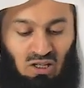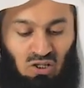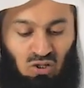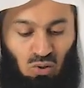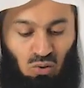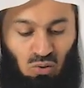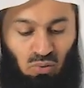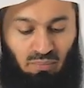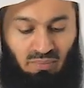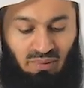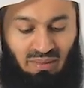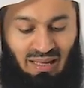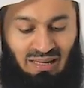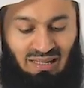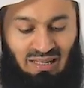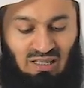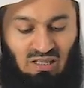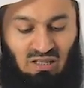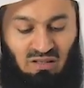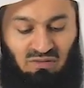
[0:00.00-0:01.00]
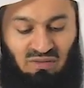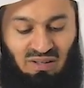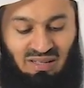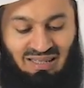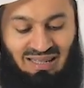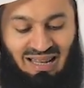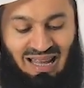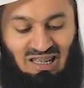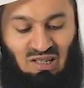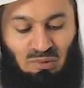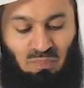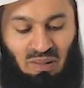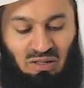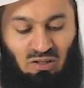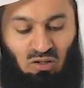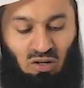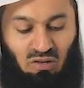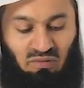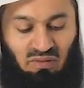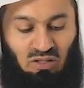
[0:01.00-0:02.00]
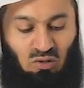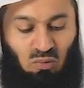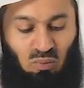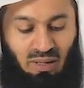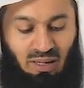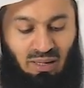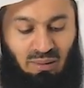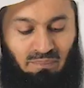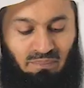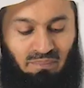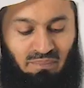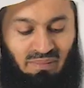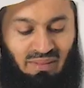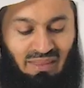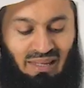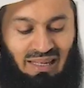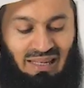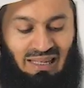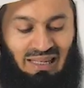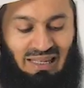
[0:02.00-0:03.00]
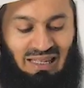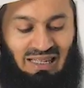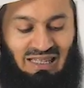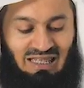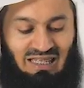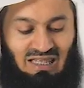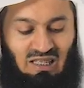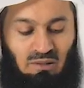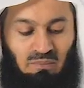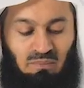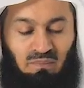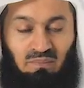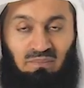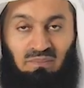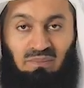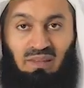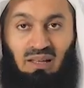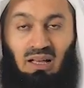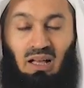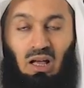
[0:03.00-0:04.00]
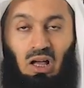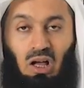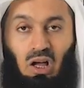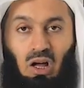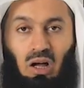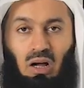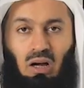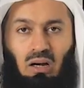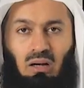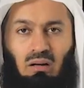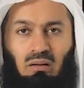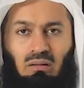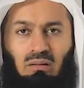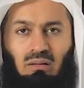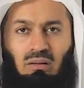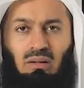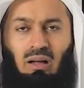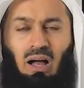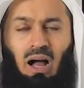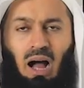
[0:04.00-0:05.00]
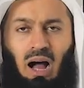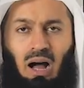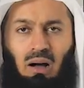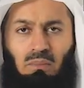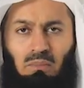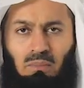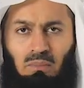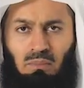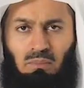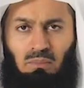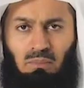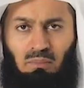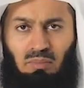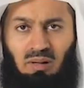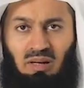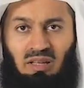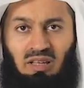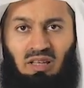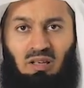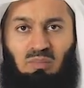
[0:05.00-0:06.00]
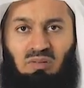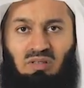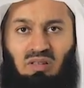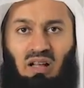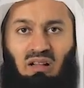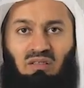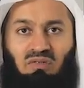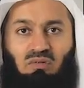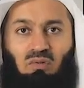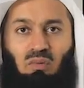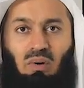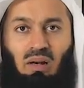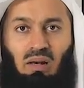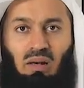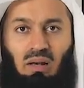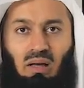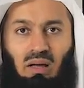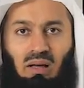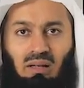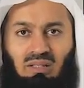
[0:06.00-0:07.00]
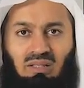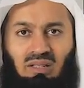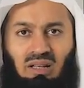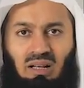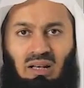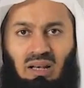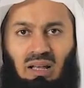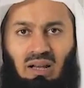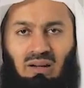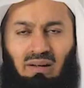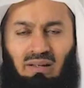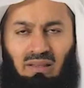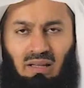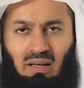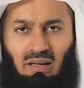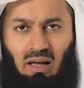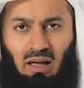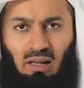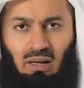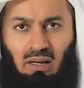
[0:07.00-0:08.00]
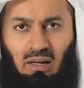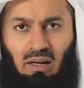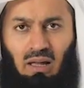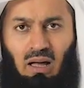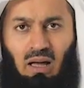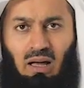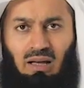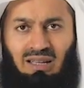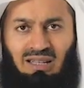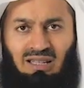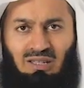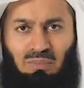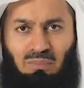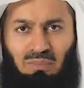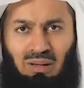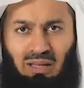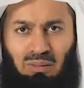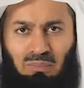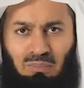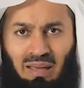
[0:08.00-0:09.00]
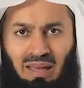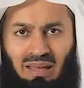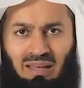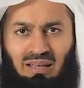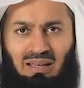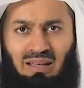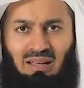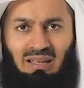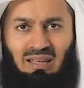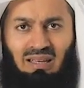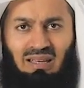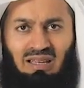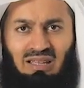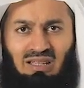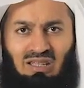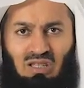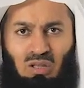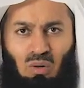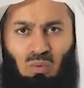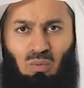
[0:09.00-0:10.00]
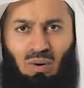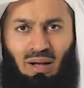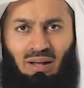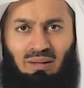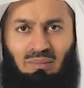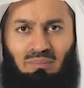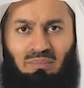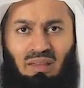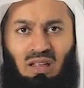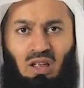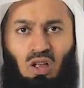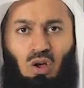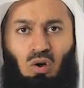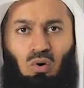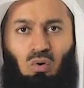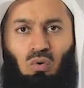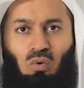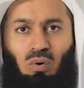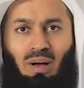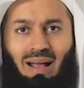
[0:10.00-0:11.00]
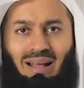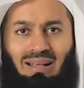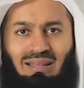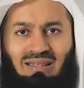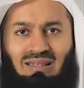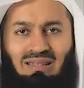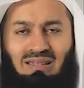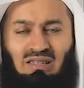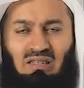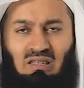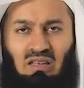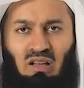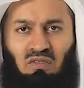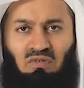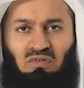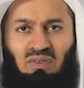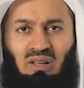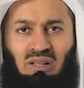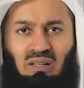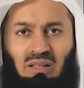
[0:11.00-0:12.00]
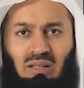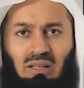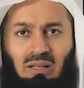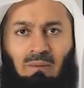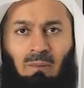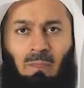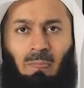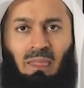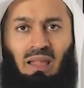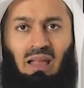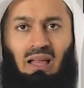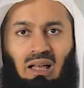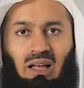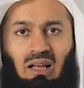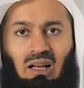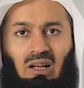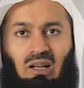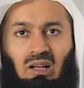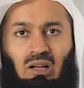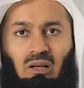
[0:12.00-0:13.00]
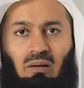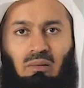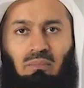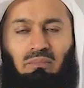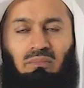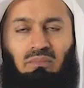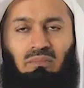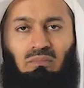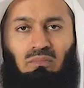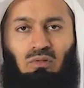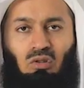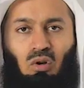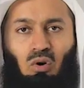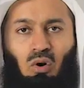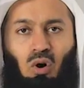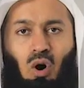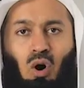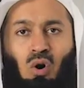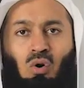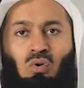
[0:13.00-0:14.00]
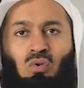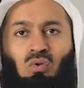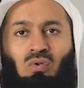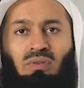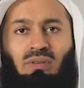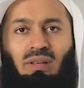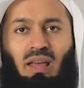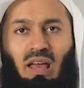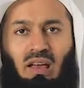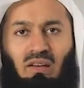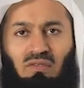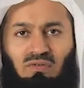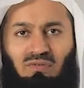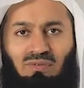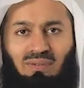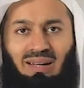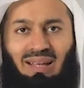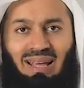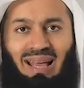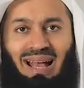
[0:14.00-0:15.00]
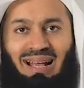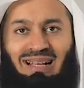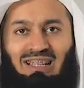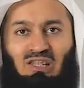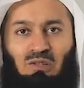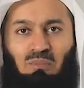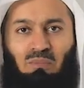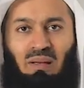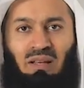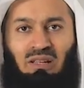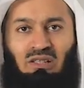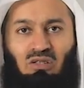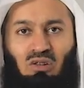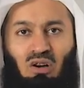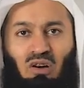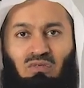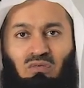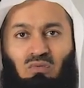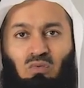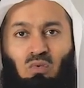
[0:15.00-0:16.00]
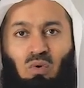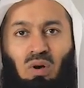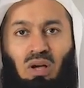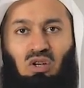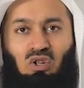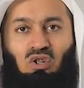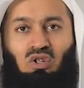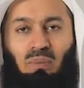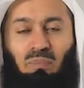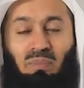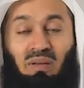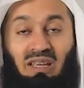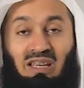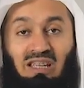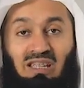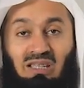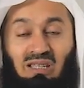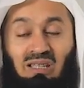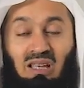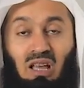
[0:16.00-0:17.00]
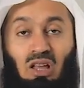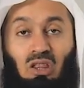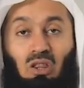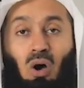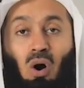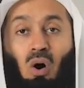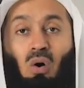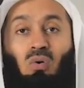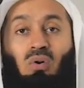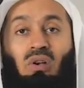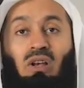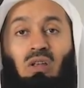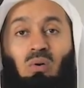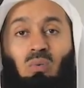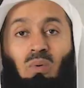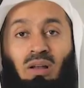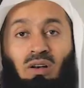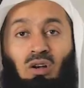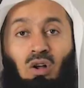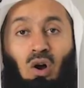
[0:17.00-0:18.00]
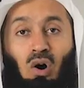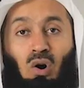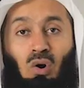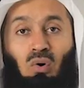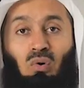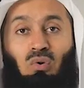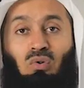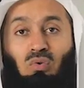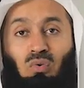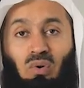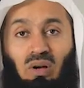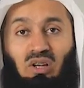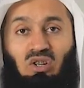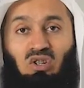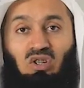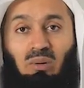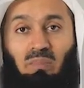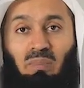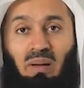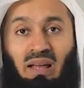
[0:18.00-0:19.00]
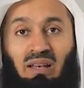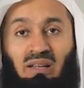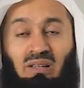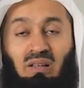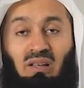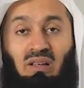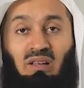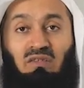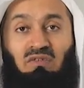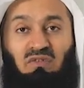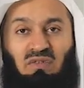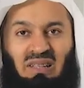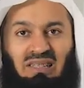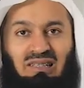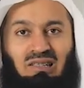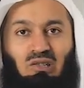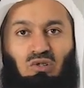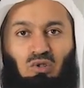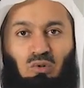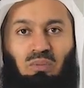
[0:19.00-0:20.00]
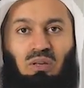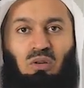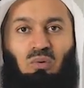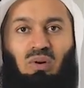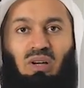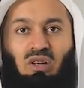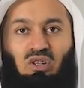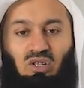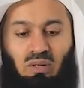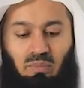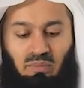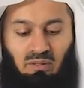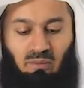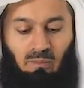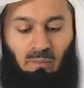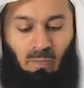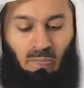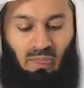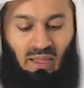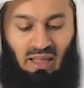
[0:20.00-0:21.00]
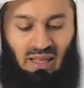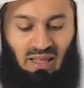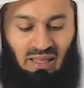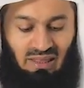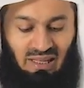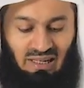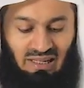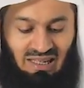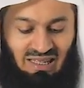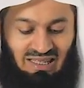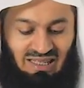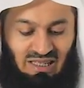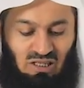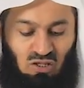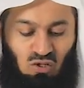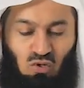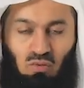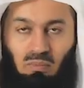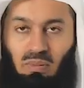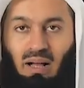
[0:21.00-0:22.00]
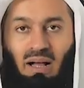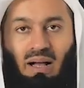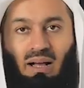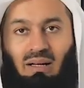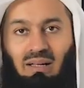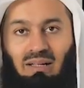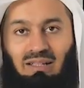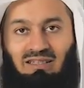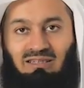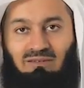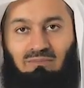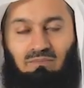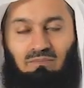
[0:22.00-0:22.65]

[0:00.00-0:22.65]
So that is the first aspect of it where he is. Uh, humbling himself to Allah, declaring that Allah is my maker, He is the one who has definitely, uh, you know, owned every aspect of worship. He is the only one owed worship and fit to be worshipped. Then he says, Subhanak.